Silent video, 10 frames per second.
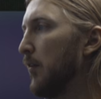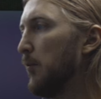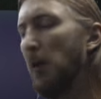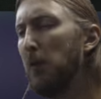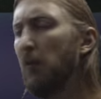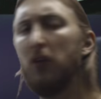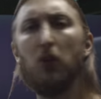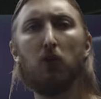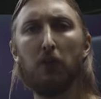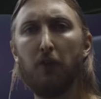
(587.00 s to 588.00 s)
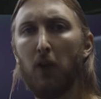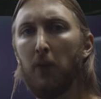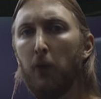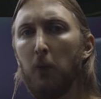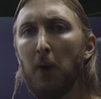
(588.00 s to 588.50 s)
Maybe even use it for
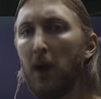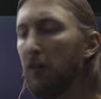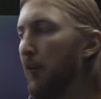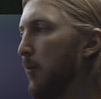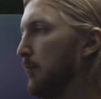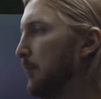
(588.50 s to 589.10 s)
a room microphone.